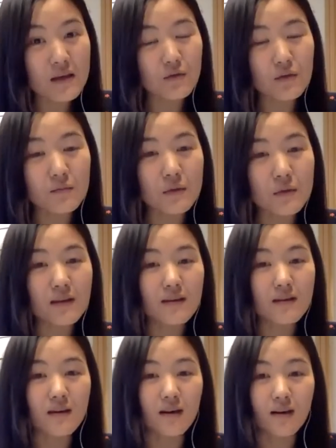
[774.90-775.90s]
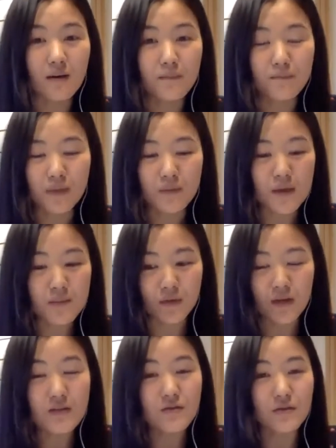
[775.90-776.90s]
they will be
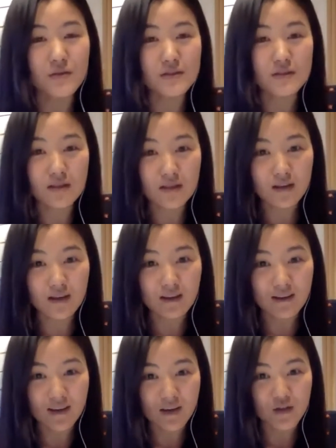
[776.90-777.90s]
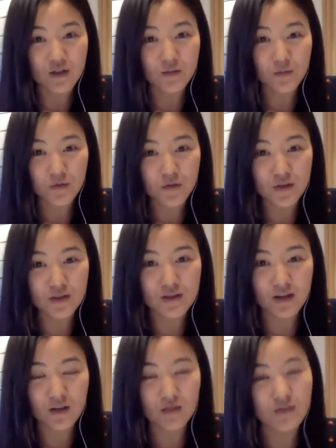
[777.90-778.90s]
people interested in actually pushing this
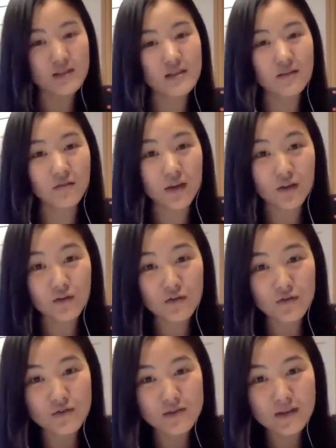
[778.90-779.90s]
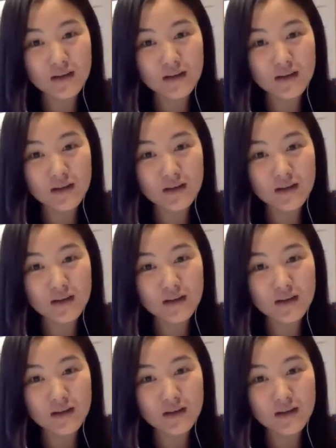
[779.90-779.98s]
kind of, let's say, fake news.